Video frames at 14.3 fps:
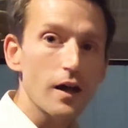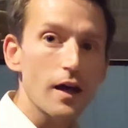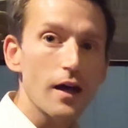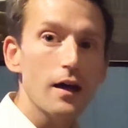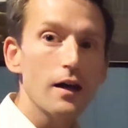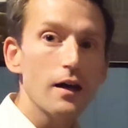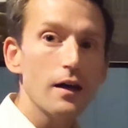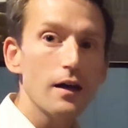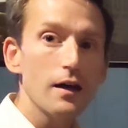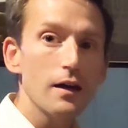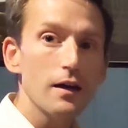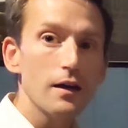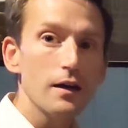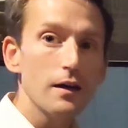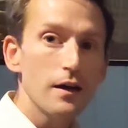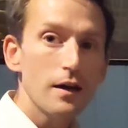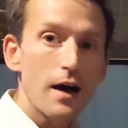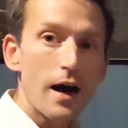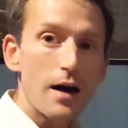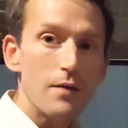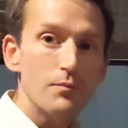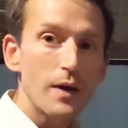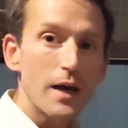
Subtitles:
I'm